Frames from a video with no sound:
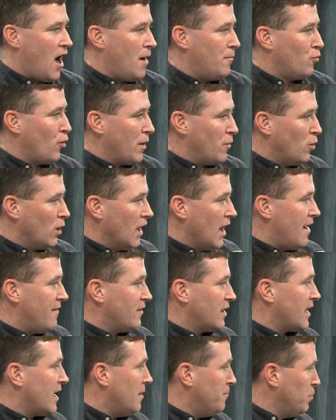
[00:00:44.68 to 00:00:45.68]
We will have
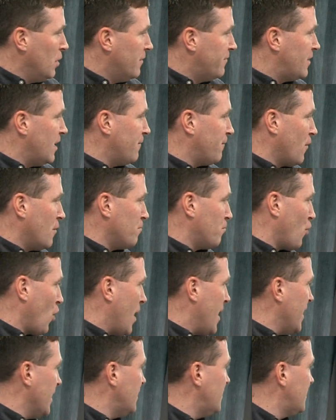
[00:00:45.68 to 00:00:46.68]
a couple of different
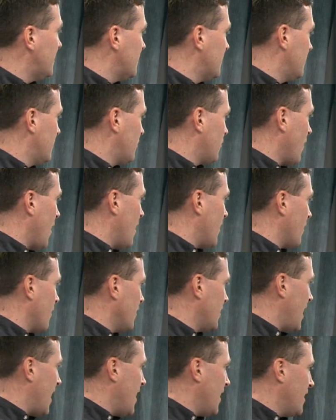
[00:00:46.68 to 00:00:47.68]
breaks throughout our
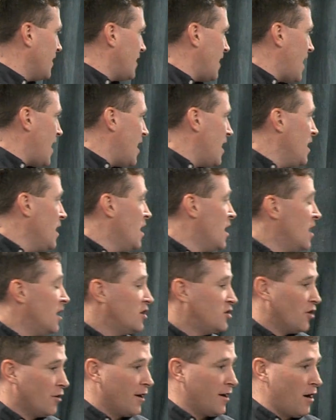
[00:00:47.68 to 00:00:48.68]
day today.
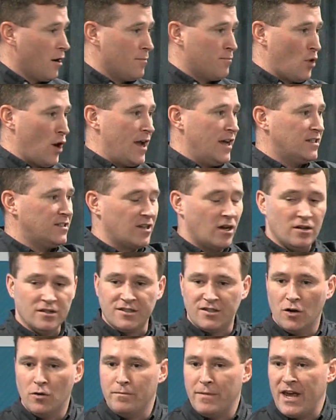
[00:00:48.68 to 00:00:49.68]
During our breaks,
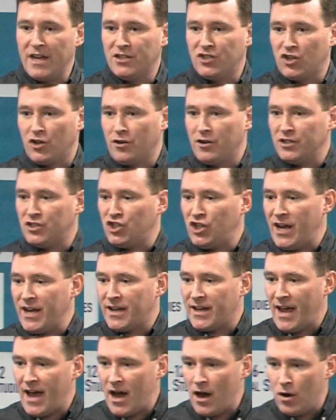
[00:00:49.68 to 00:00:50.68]
also make sure to
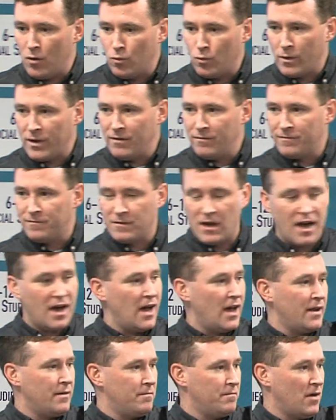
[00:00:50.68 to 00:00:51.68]
check out, we've
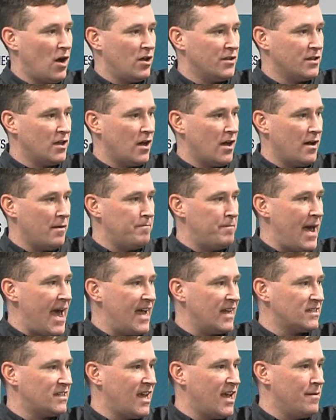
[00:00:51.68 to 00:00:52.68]
got on the
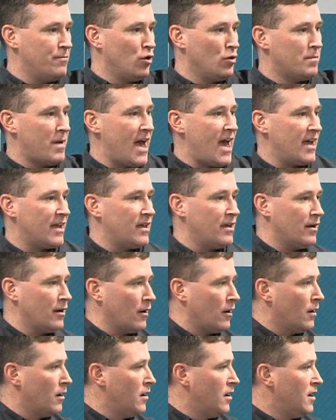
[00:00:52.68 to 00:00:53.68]
back table back here,
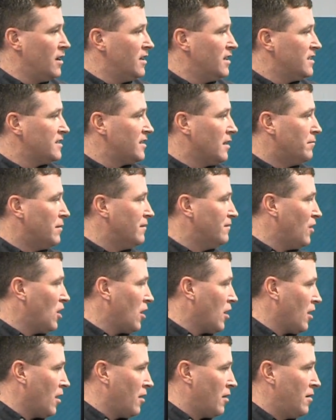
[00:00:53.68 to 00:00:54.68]
some of
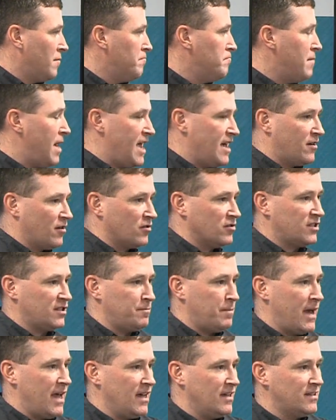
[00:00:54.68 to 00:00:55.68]
our
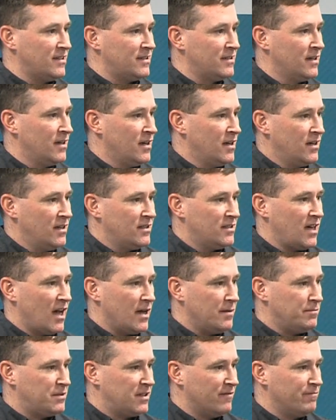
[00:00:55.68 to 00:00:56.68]
makerspace
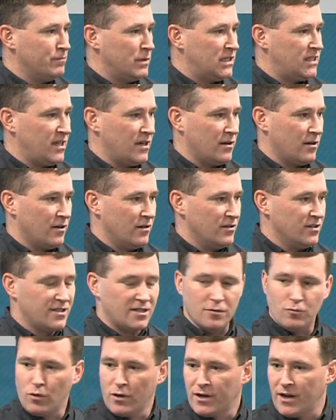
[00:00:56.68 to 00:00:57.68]
types of materials
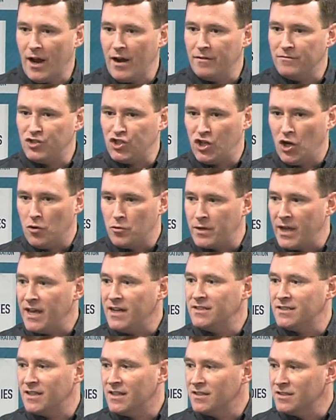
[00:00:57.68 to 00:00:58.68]
that we're kind of
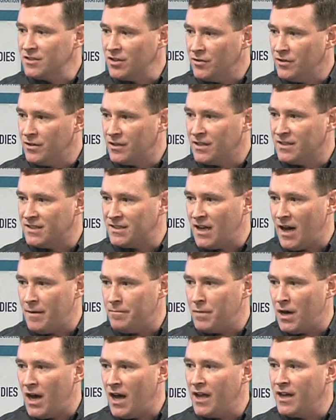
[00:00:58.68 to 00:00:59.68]
showcasing, so you can stop
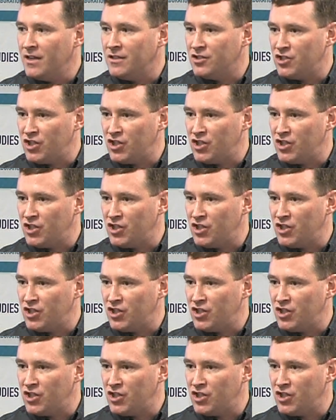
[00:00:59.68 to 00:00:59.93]
by and